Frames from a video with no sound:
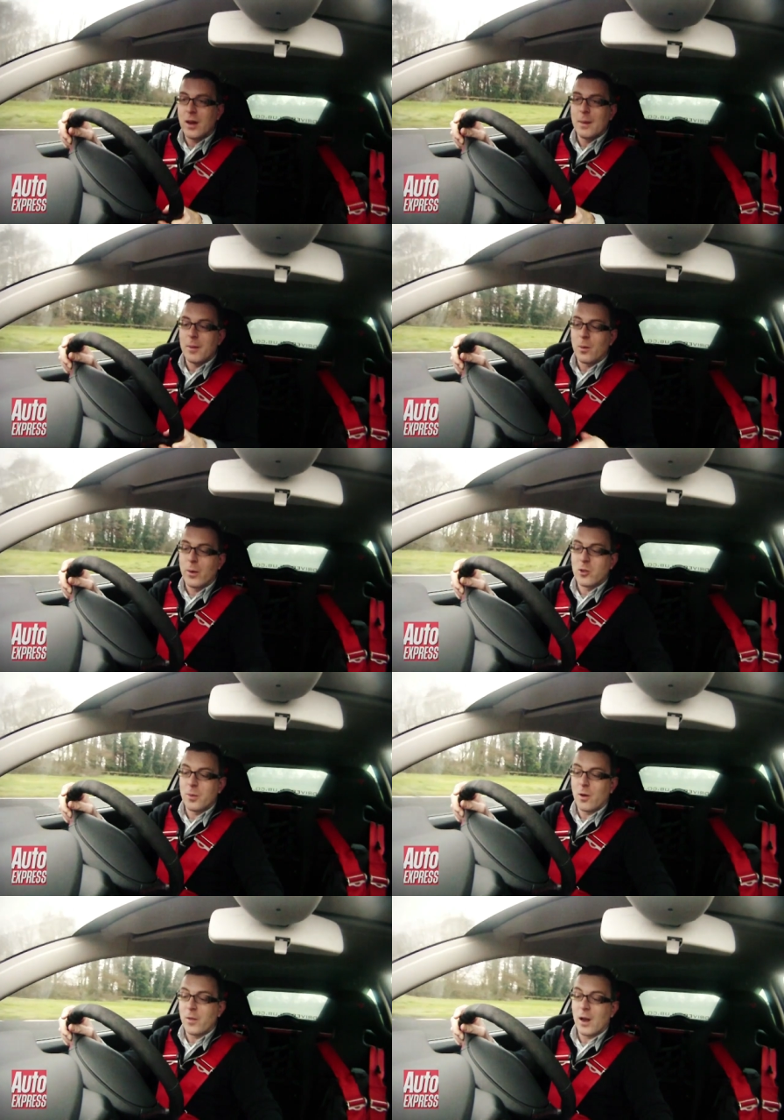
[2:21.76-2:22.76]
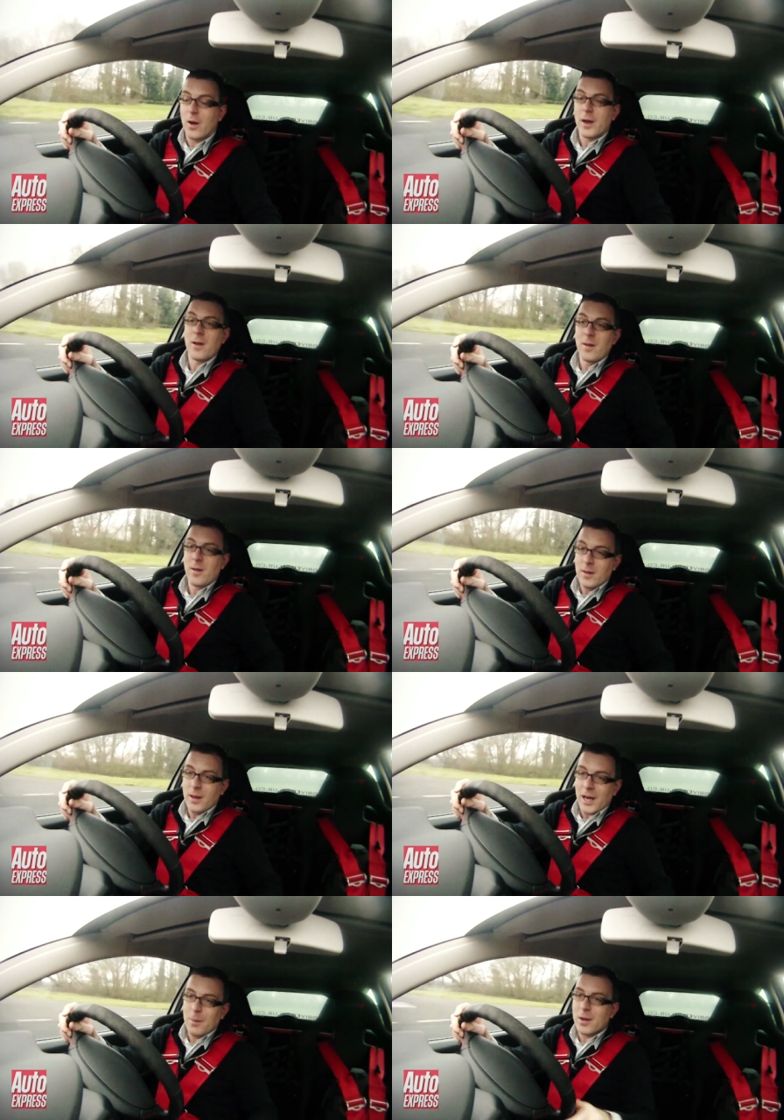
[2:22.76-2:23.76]
try and limit the wheel spin off the line,
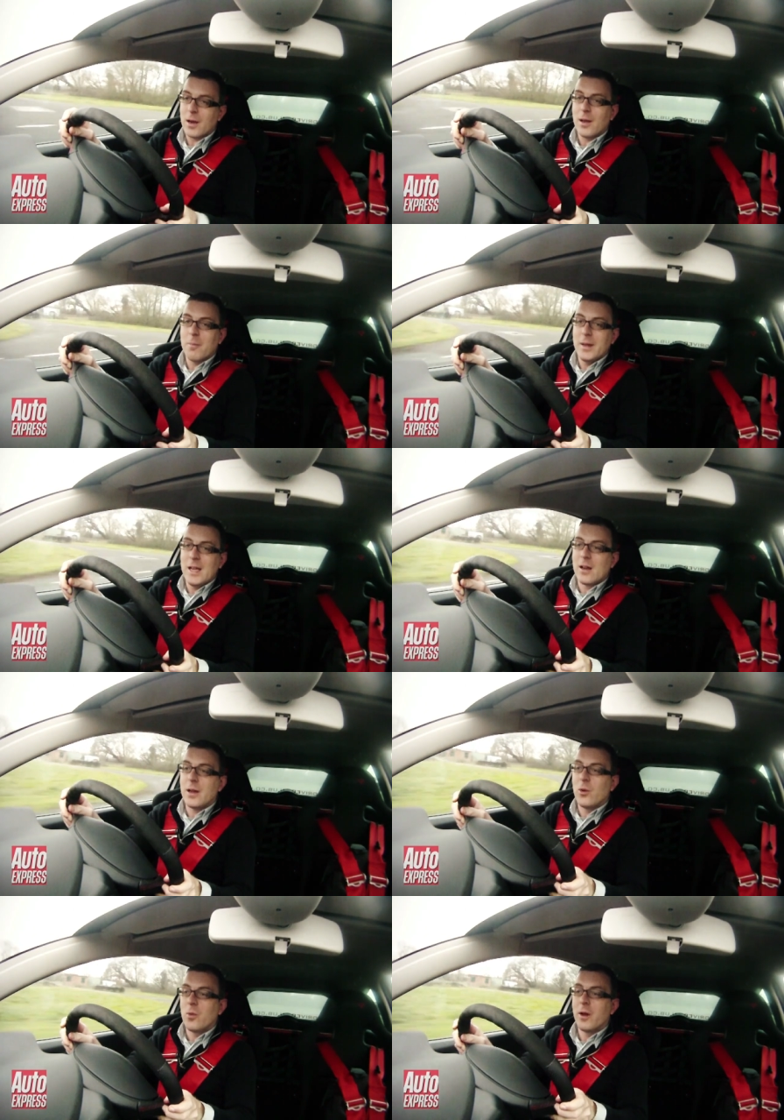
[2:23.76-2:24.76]
and then we're going to